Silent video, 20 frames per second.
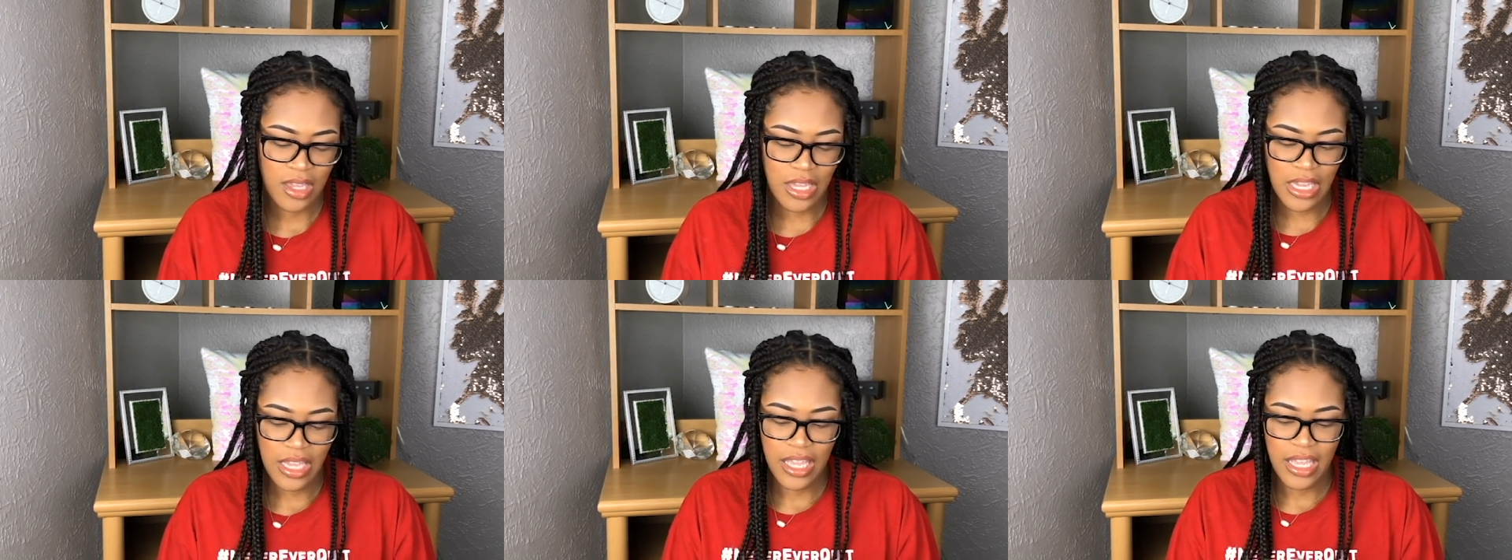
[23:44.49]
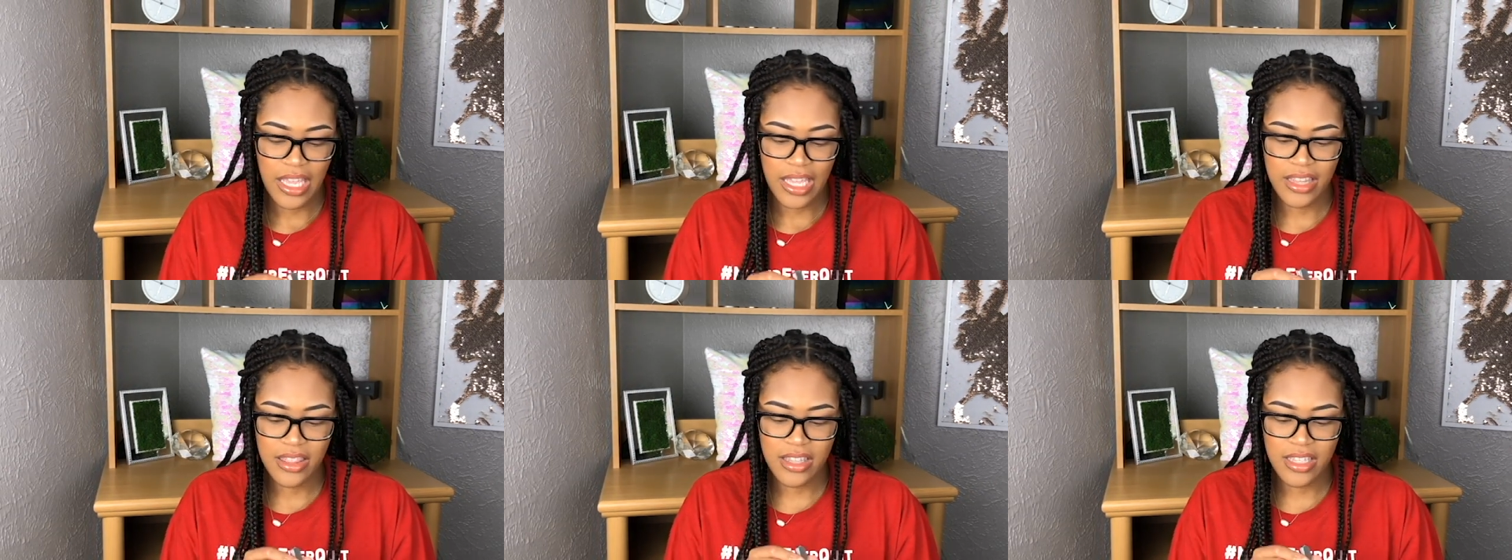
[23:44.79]
And
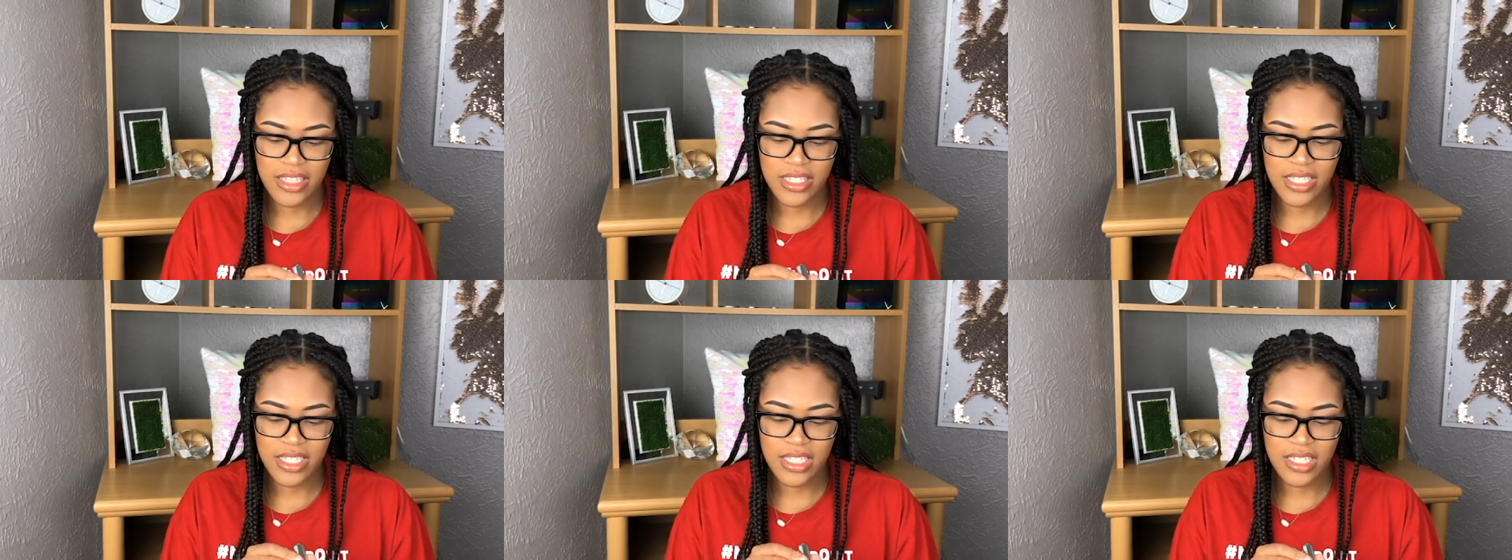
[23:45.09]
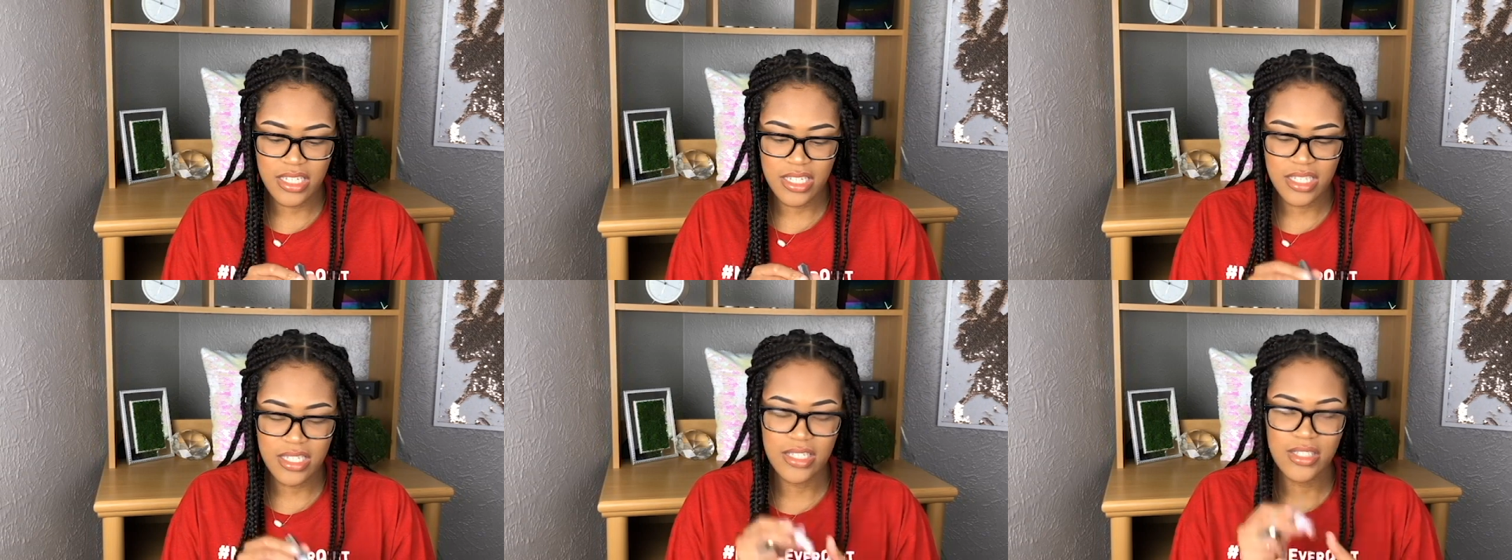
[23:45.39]
this
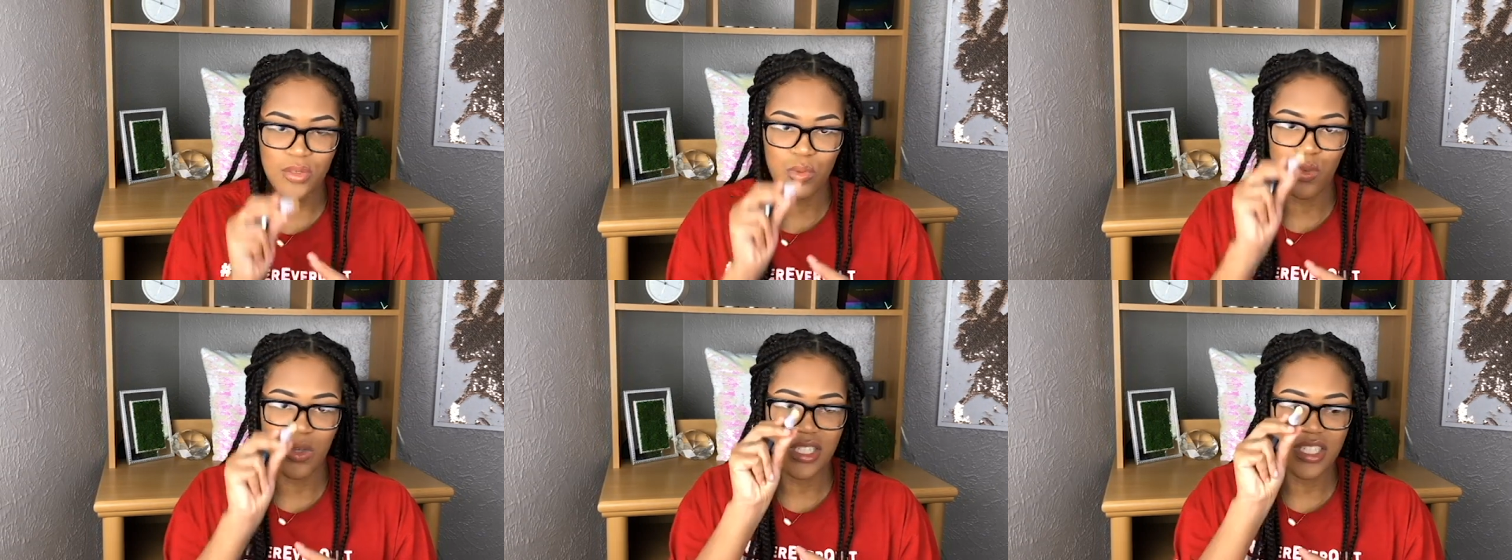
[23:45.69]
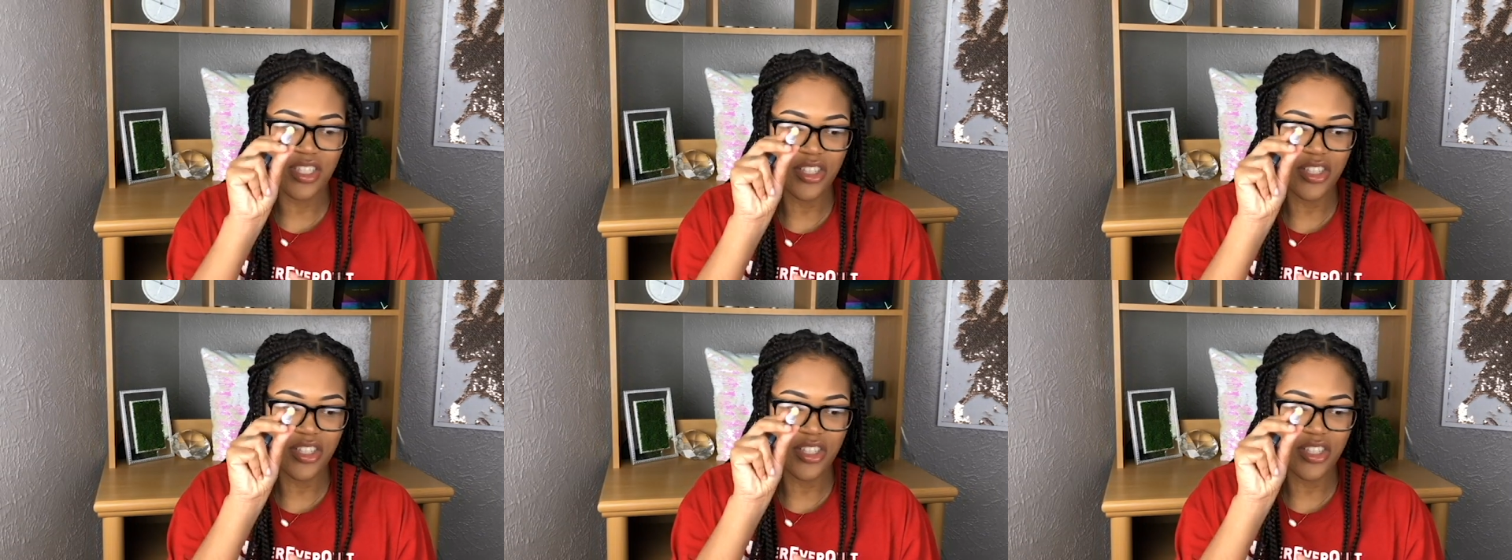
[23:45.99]
is the What's Your